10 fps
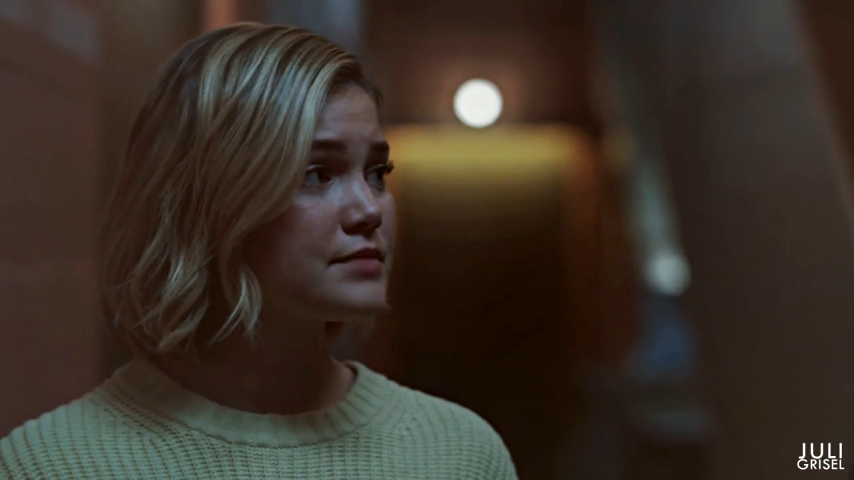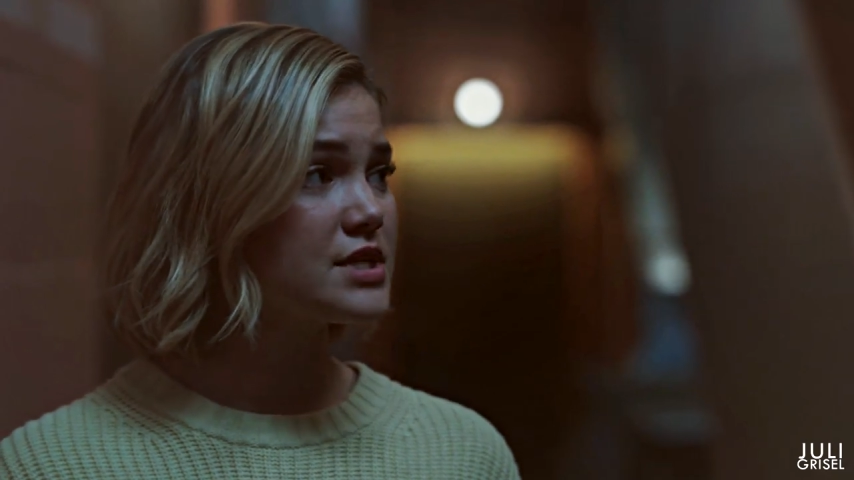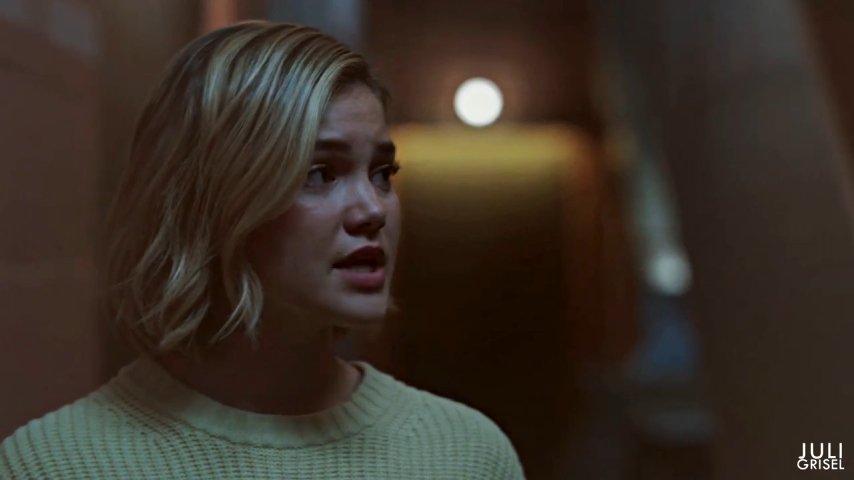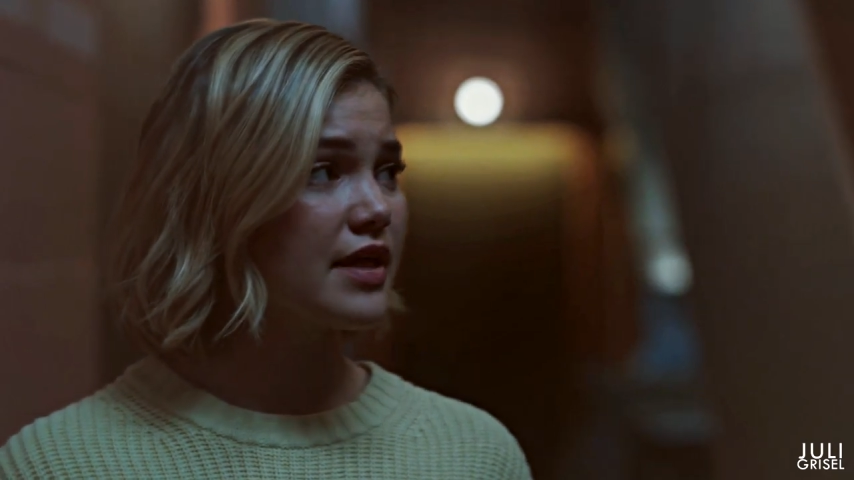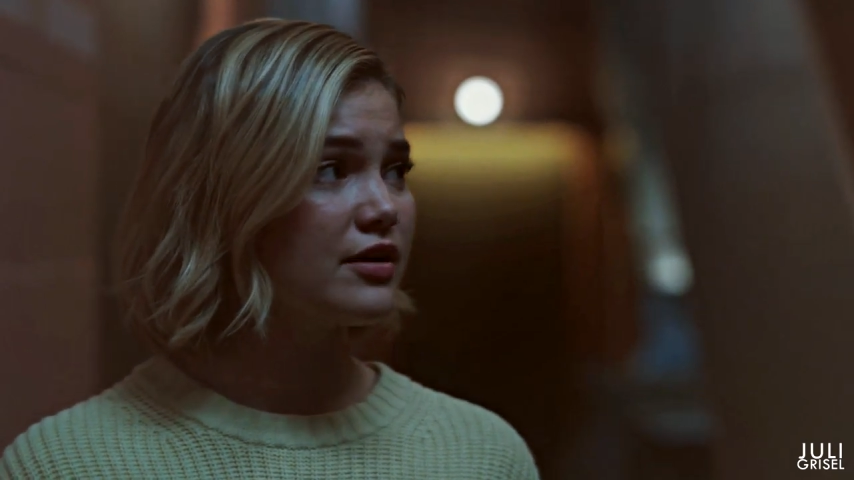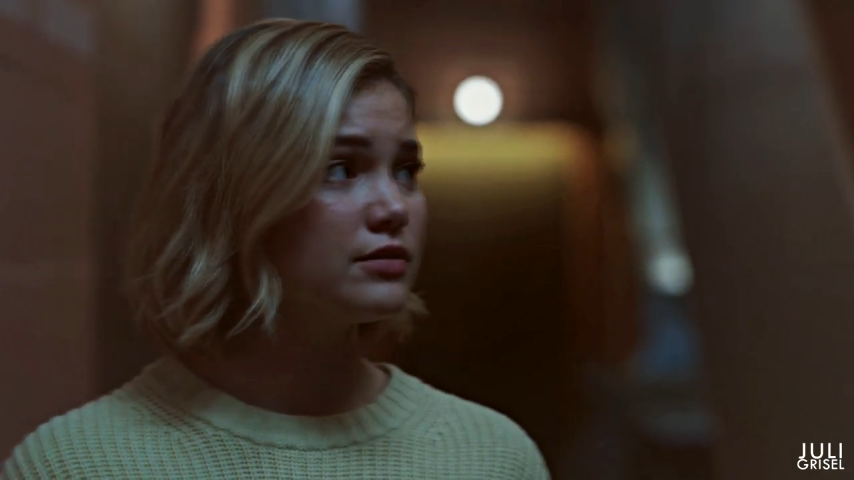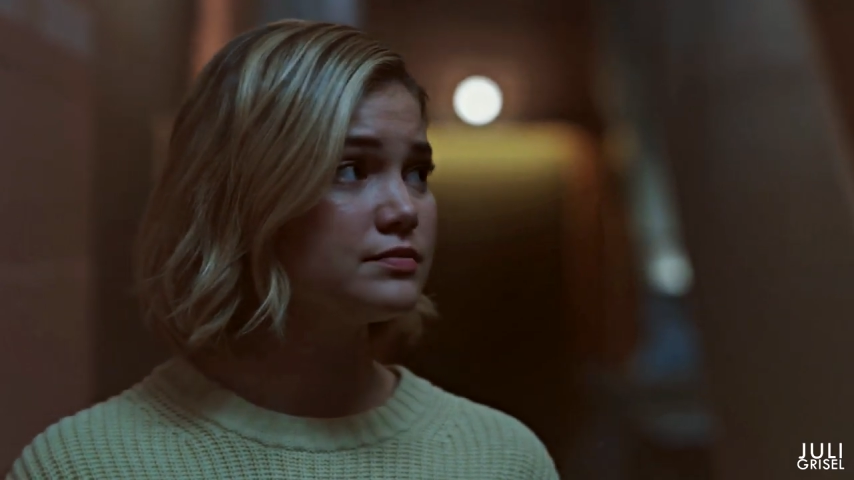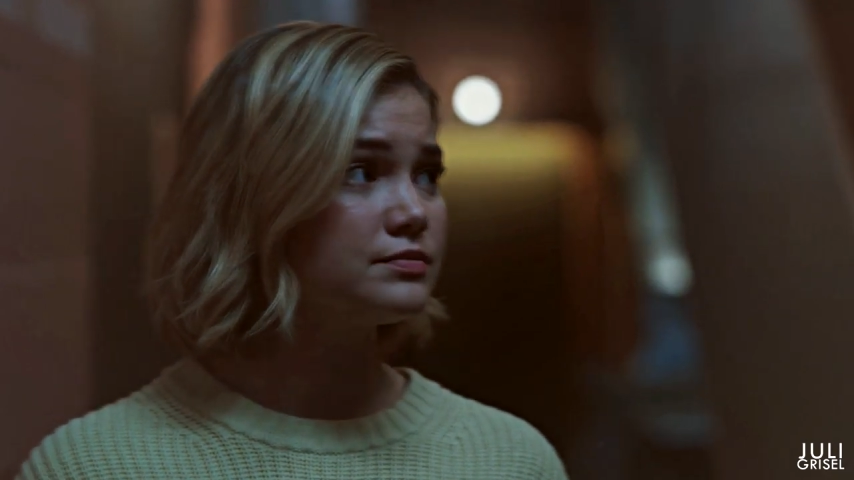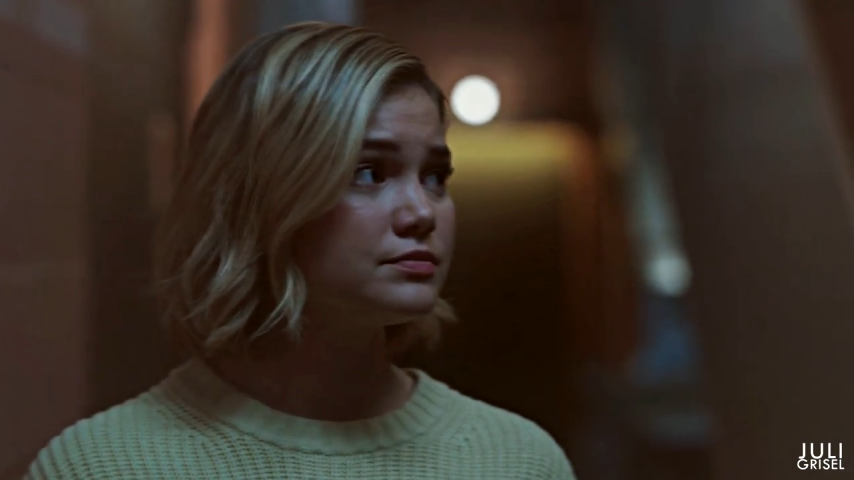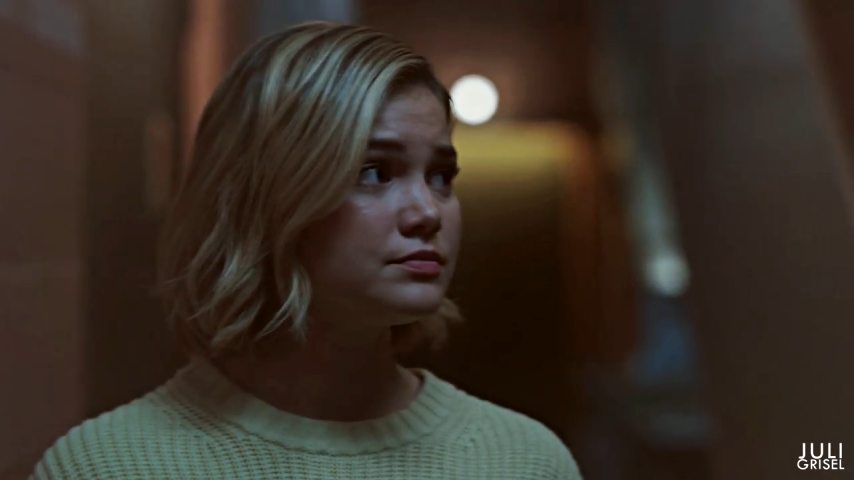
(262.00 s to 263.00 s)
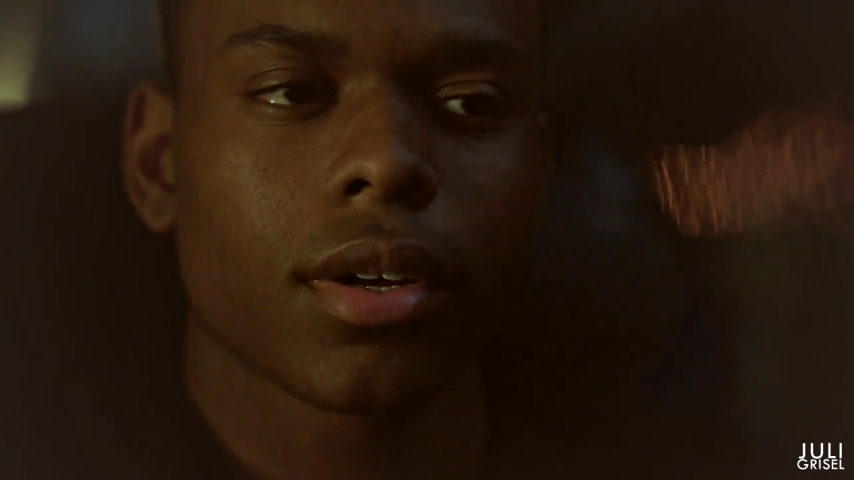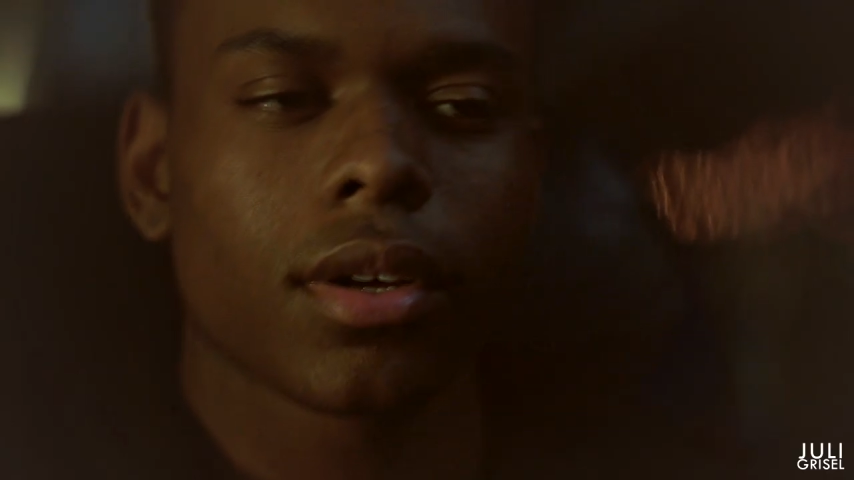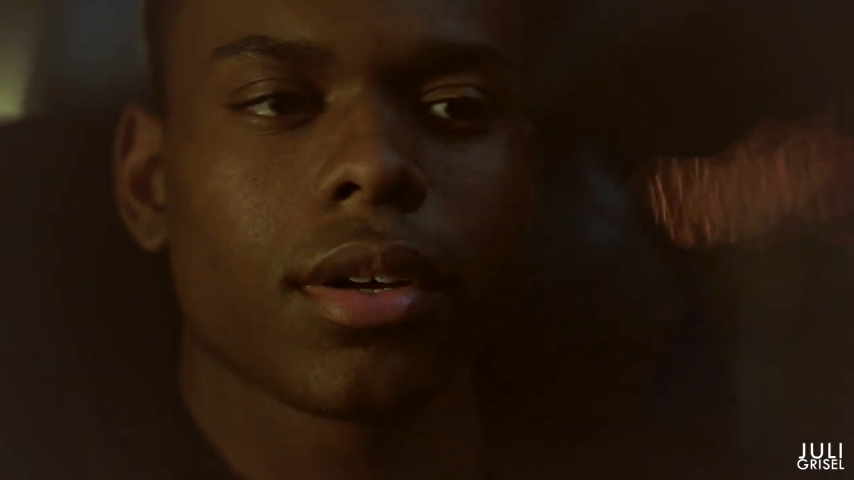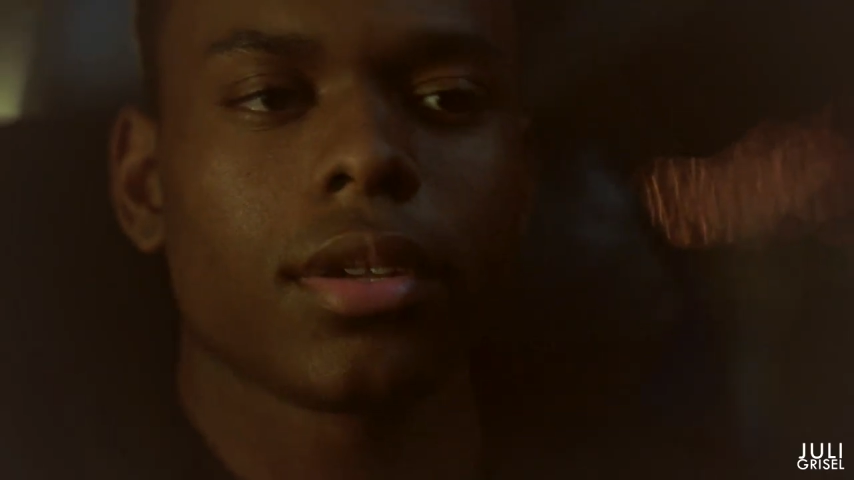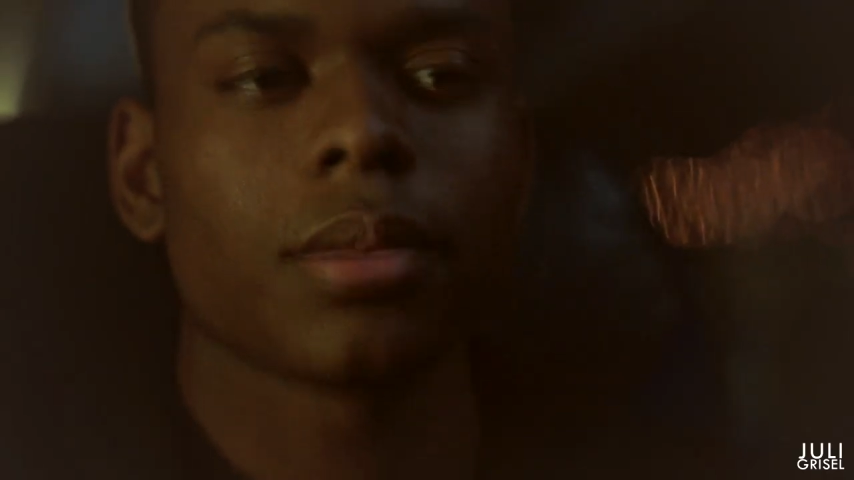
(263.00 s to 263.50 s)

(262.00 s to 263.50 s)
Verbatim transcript: Together. Let